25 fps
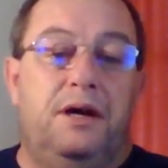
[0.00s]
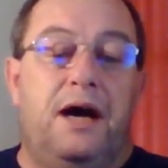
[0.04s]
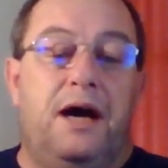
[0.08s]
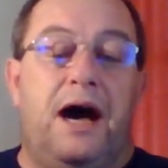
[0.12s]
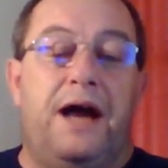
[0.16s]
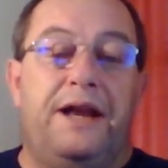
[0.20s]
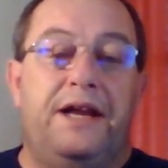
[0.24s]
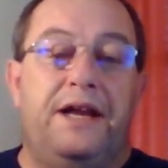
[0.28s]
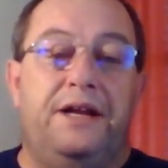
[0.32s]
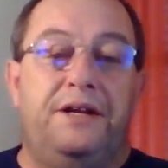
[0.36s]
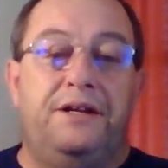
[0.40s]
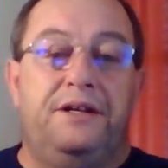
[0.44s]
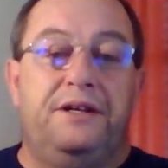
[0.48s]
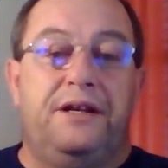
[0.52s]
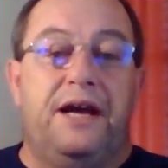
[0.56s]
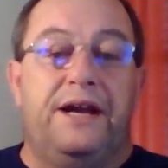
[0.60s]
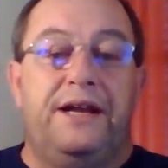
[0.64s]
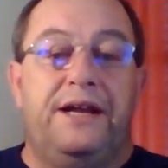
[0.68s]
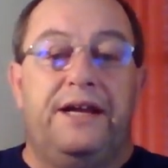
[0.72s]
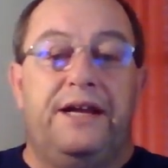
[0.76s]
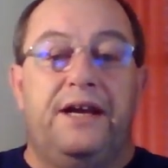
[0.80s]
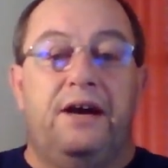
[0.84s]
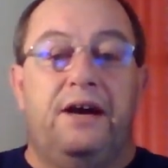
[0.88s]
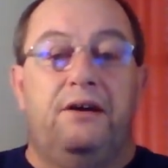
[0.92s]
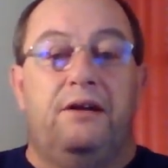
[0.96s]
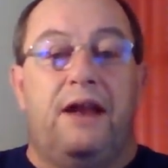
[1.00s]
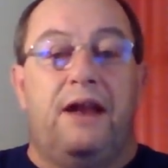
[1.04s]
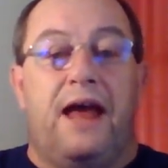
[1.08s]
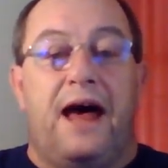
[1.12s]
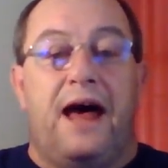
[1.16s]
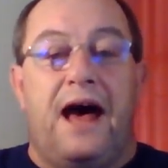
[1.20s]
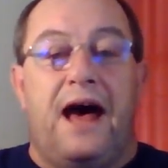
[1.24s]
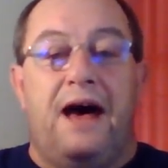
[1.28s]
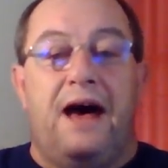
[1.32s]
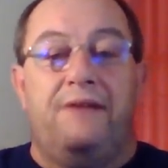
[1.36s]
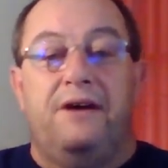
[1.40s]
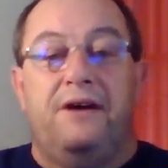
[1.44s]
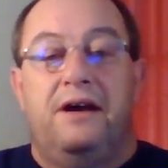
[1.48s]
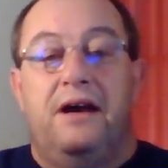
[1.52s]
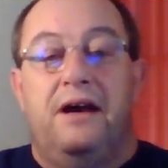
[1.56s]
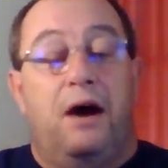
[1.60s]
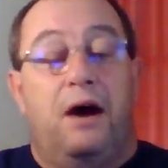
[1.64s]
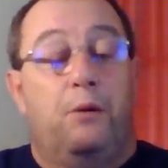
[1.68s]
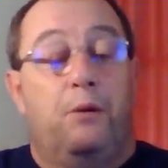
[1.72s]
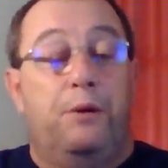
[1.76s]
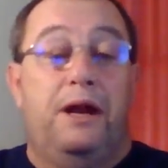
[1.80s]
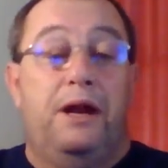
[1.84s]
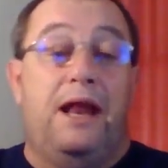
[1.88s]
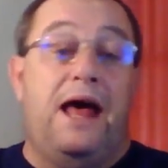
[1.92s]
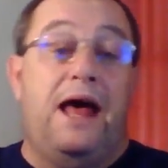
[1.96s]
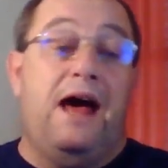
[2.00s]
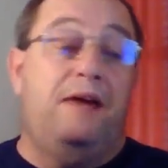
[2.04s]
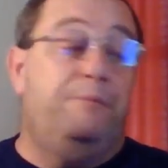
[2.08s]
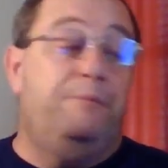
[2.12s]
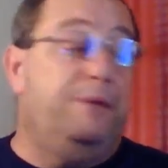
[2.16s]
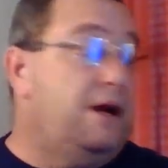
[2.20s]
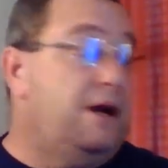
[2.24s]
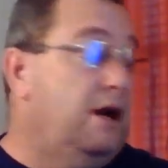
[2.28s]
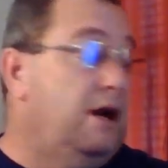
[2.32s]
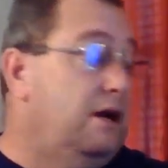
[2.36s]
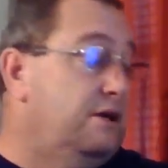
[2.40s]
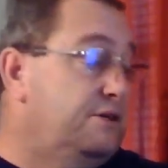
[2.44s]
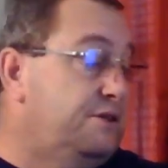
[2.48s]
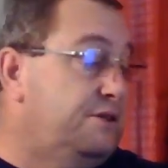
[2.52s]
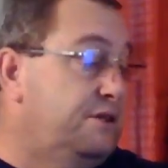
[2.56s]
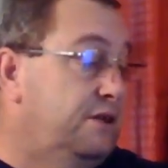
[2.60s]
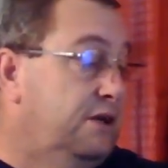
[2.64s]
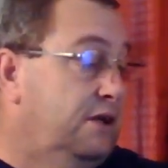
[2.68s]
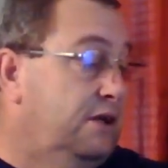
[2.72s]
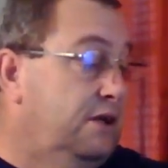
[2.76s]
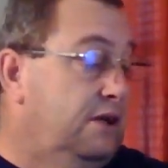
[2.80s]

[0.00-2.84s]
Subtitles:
I didn't go live. I went live because